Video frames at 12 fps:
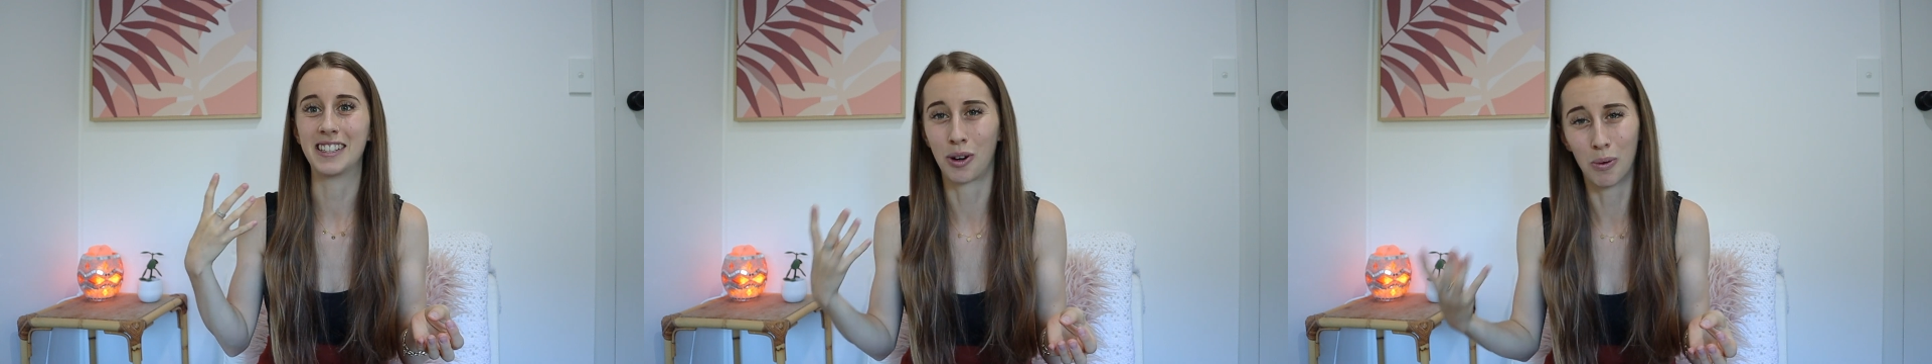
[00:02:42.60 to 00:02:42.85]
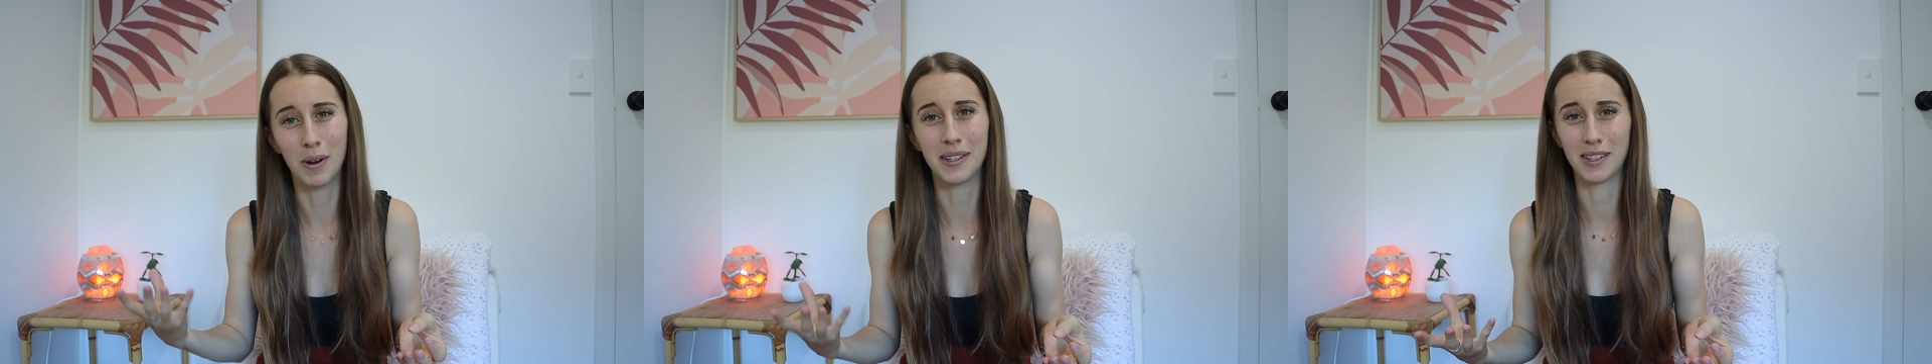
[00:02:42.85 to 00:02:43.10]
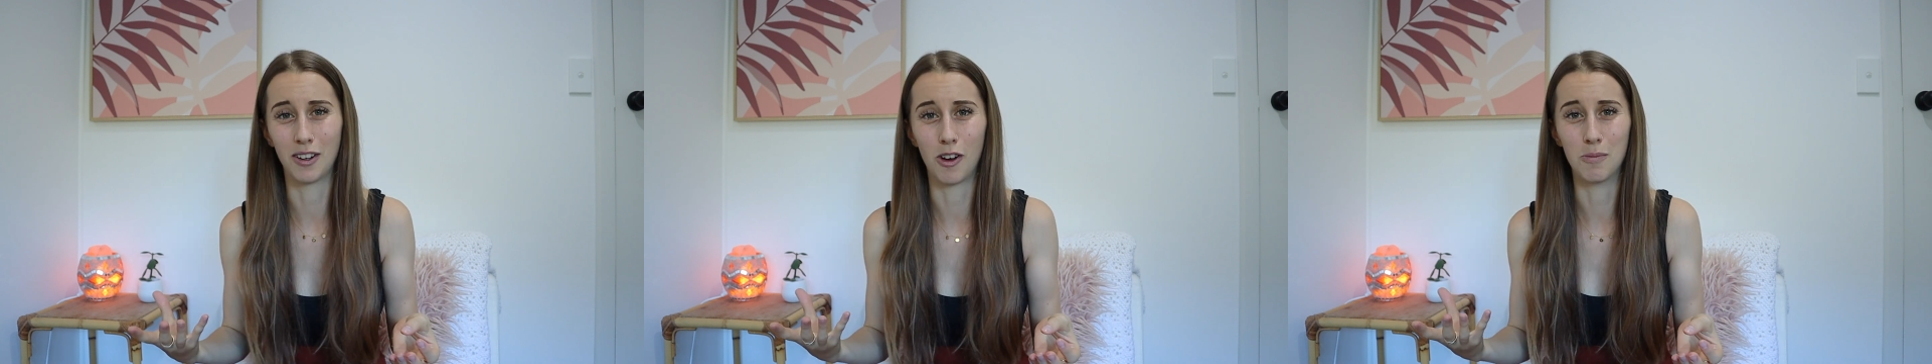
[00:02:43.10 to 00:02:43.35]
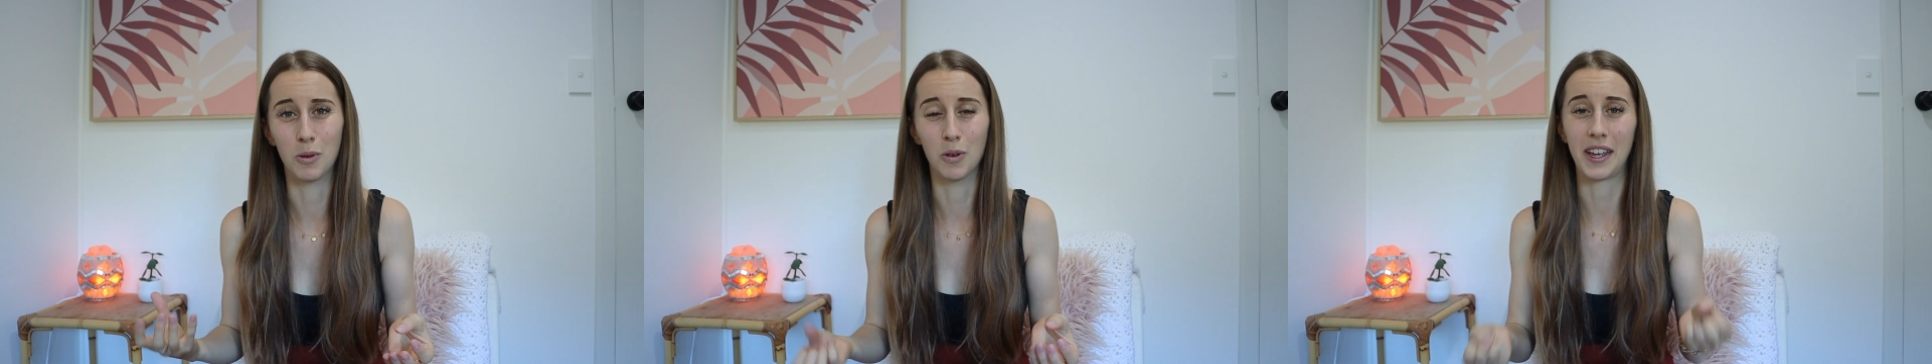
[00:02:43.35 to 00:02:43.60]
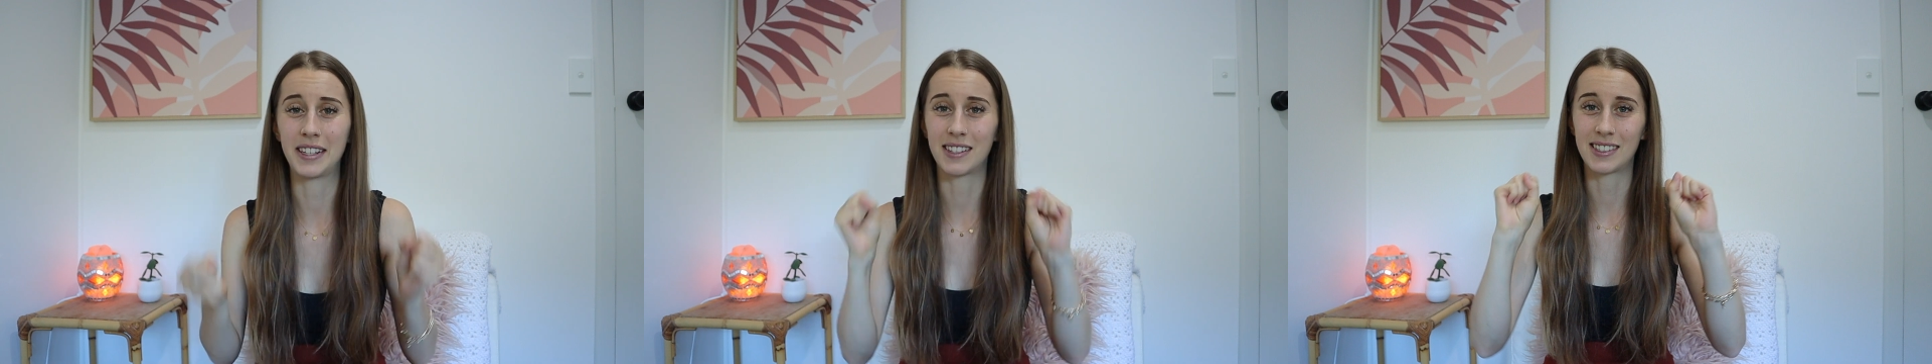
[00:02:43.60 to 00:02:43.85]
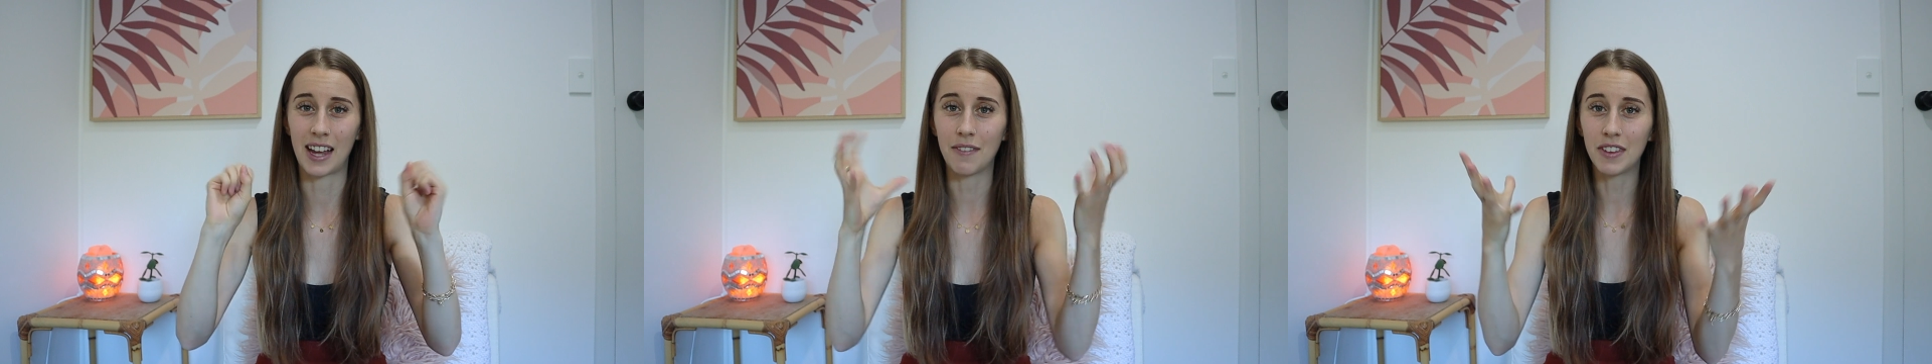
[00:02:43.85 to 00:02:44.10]
toys a lot more. They
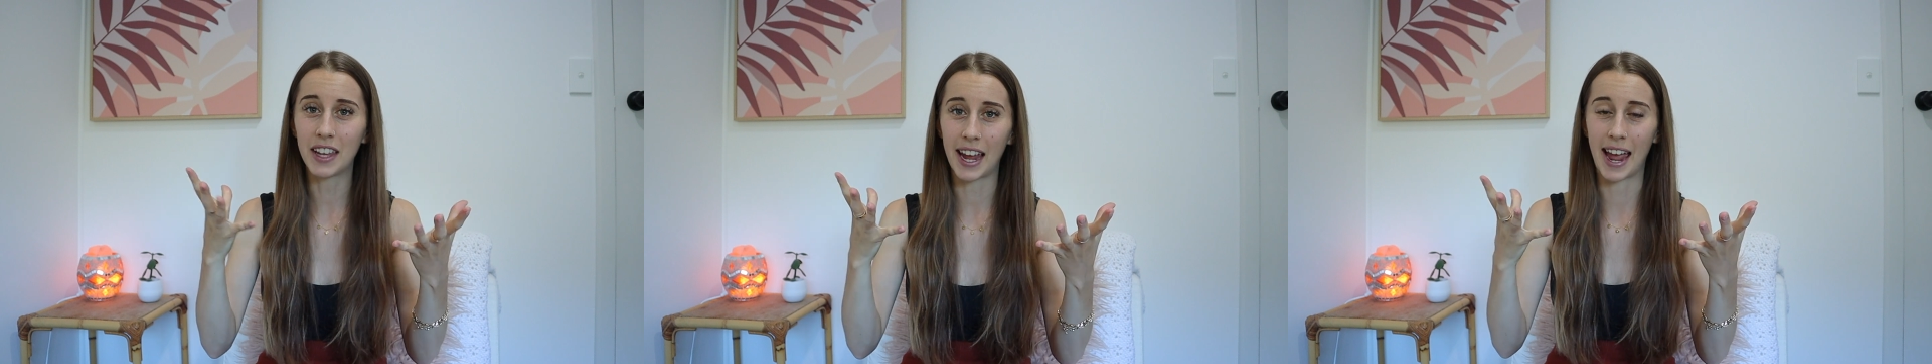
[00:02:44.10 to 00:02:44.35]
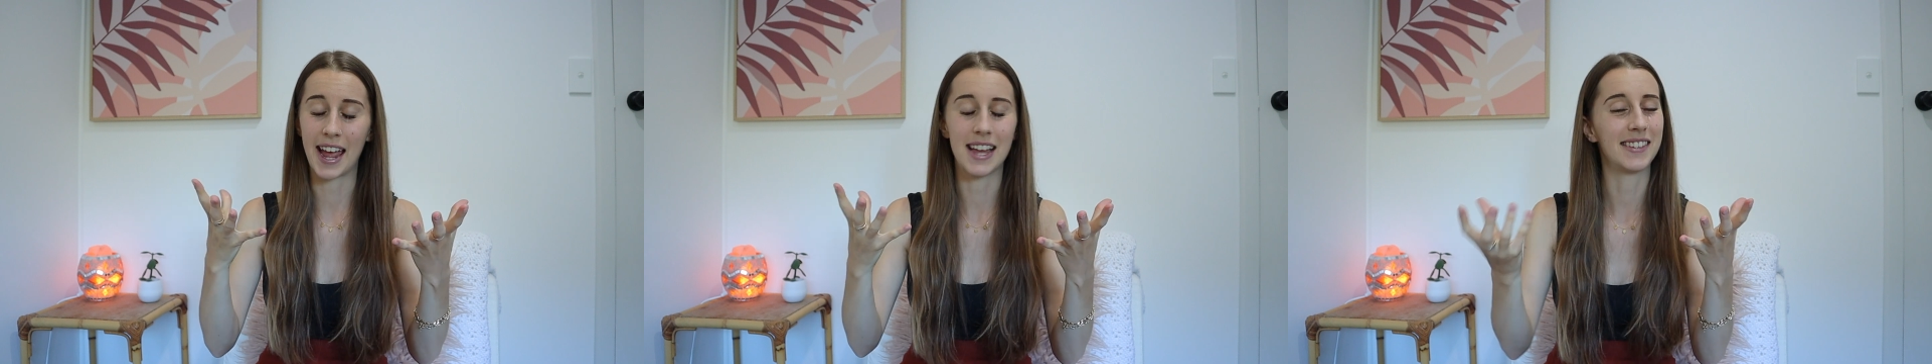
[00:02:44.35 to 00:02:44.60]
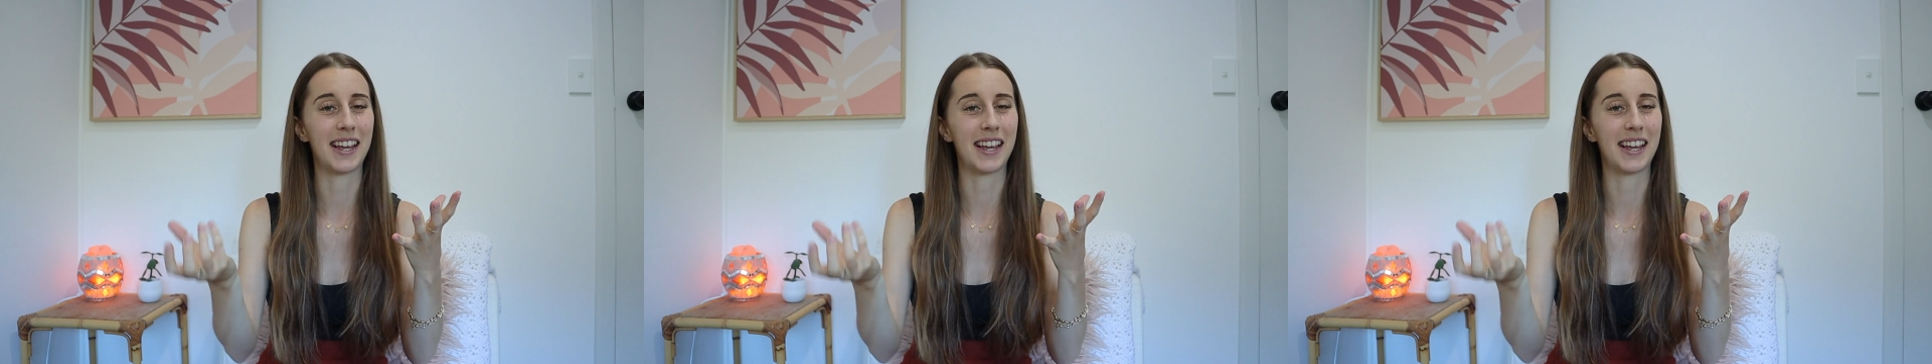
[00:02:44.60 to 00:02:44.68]
discover their hands,